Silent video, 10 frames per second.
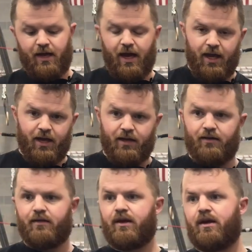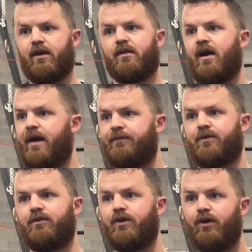And the kids
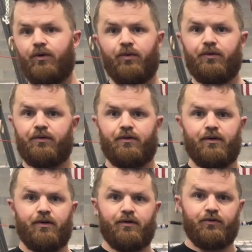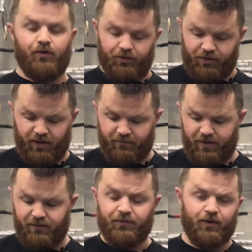after you, so think of
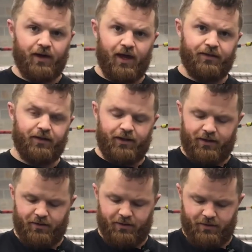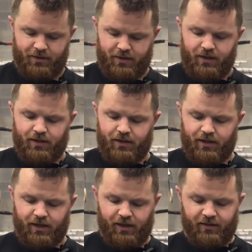it, if you're an athlete here,
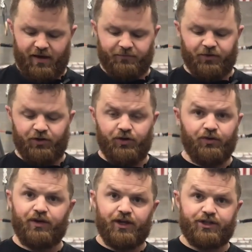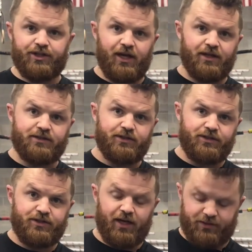kids after you get a chance and a
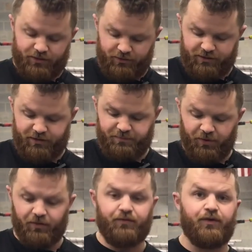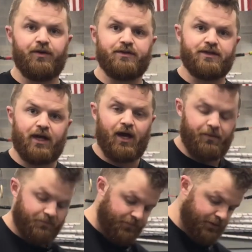shot to use these poles for years to come.